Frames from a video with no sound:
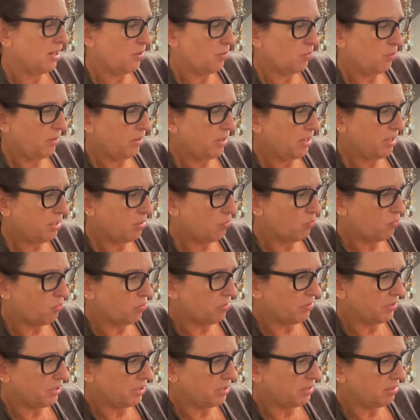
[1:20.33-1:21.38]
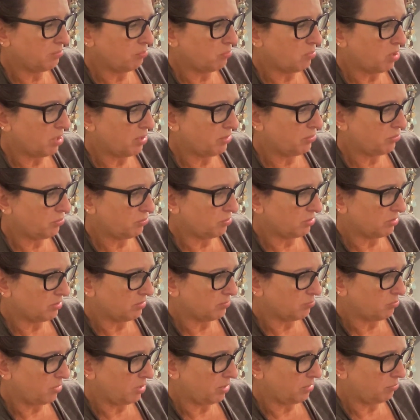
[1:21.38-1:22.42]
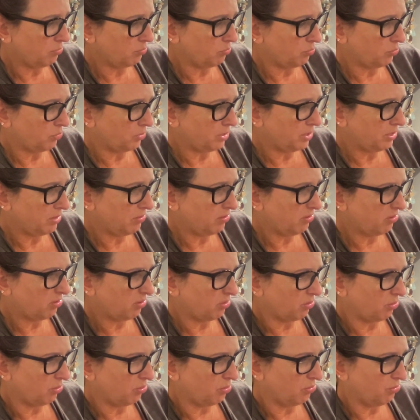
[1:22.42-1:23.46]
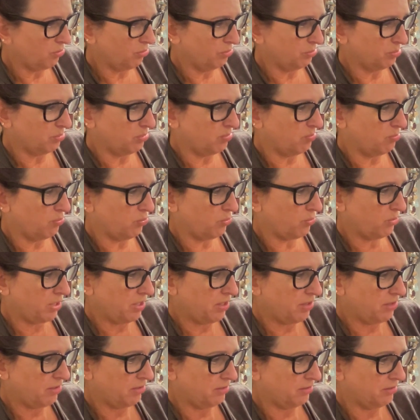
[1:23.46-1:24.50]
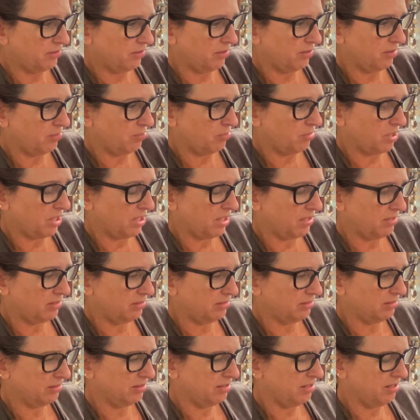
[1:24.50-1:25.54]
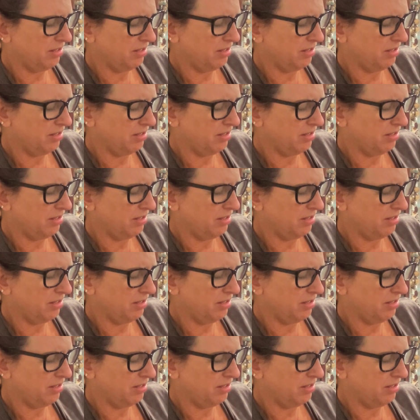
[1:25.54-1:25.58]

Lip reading: Without warning, the monstrous mutt breathed her horrible breath onto the mice.